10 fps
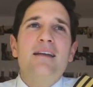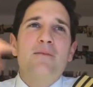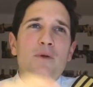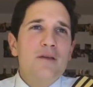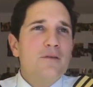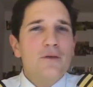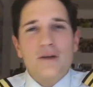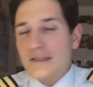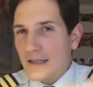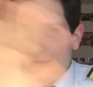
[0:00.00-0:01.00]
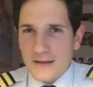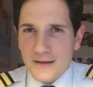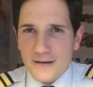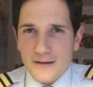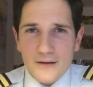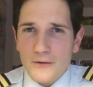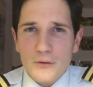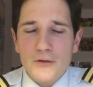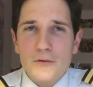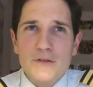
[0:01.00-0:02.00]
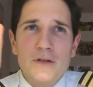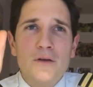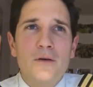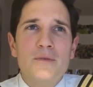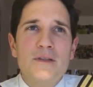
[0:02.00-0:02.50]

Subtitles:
we flew entirely all across Europe.